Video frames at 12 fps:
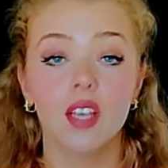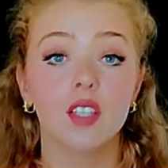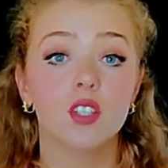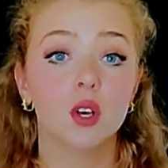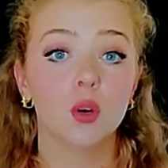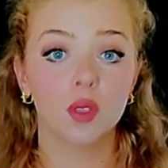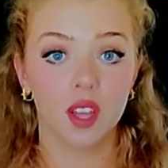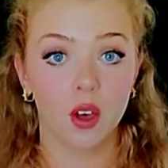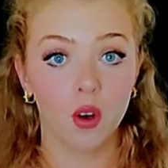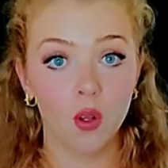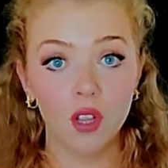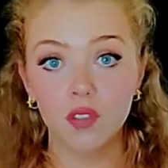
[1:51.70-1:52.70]
So
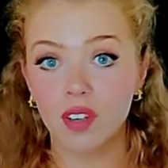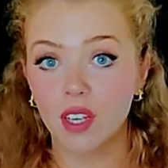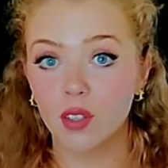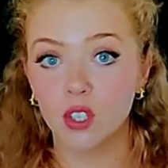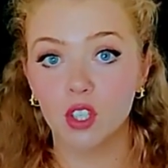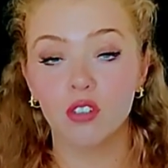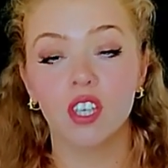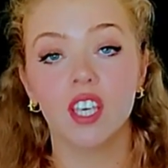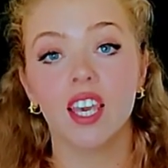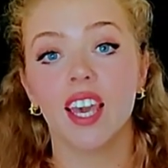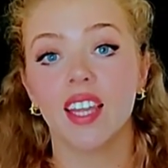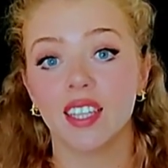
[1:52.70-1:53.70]
all around
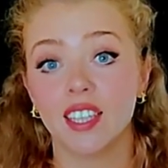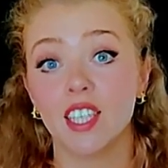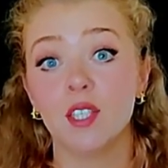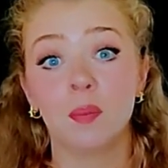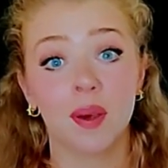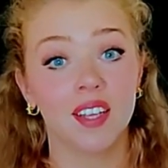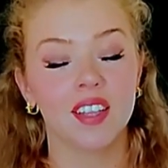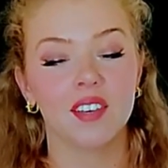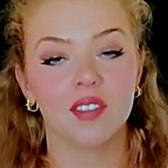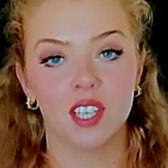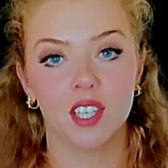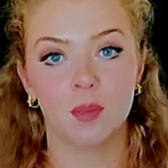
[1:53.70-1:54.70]
goodie, and it is part of
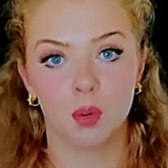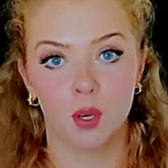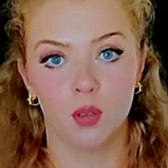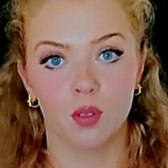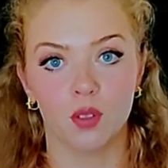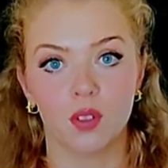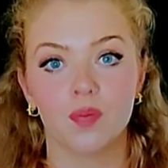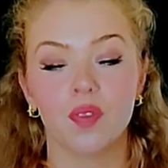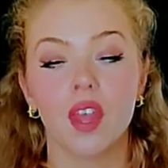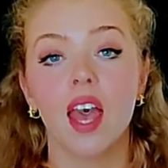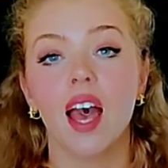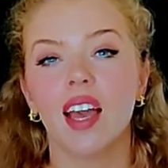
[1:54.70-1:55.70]
this product.
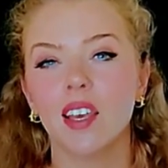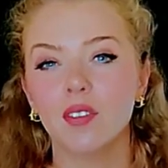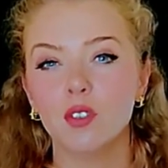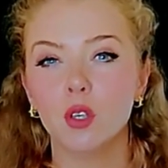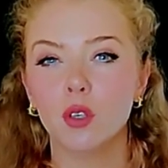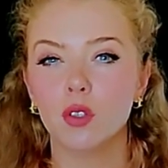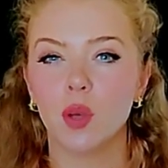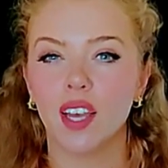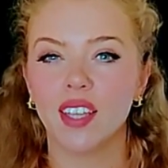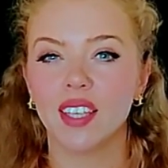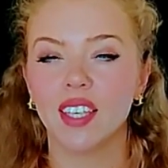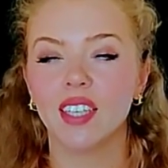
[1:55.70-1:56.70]
I have to also
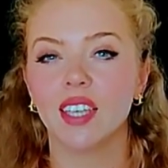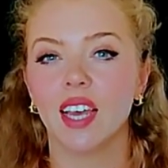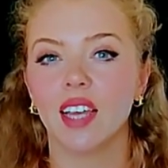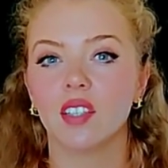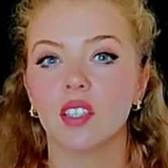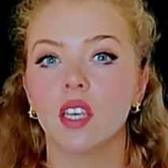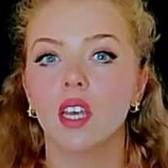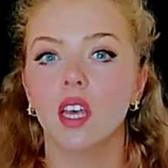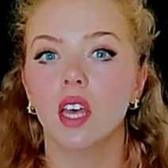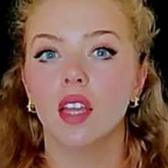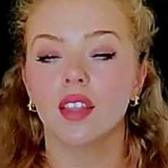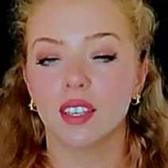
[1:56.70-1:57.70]
add here that
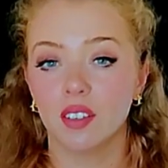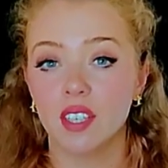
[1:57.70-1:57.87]
there